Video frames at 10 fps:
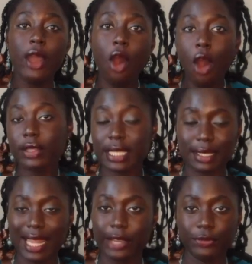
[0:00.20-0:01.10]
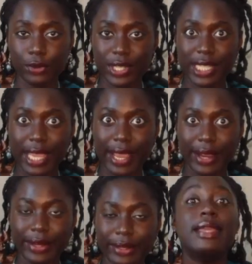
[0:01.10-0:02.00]
all dislike 4C
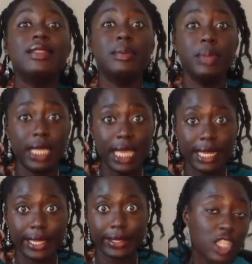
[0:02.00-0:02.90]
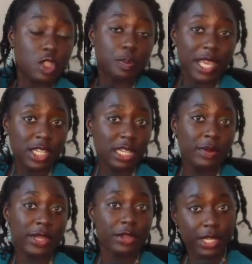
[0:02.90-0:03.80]
hair in the beginning, especially
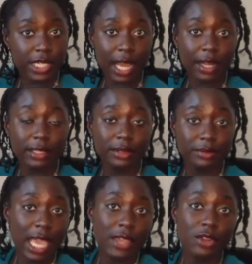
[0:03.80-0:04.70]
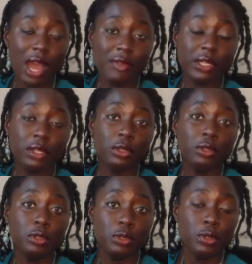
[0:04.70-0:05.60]
when you're a child and you don't have a
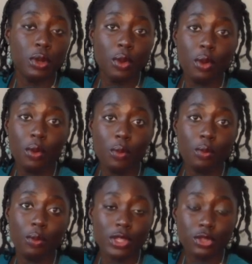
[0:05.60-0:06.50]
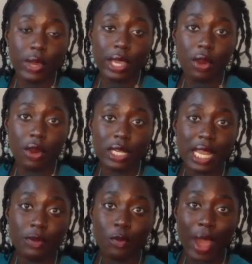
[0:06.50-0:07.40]
clue what's going on
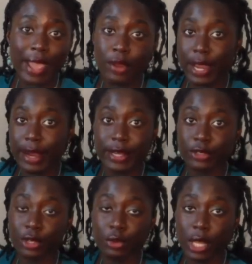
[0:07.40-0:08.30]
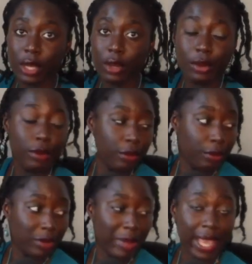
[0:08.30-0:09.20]
and why your hair is not doing
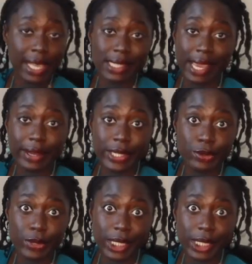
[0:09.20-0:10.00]
what Becky's hair is doing.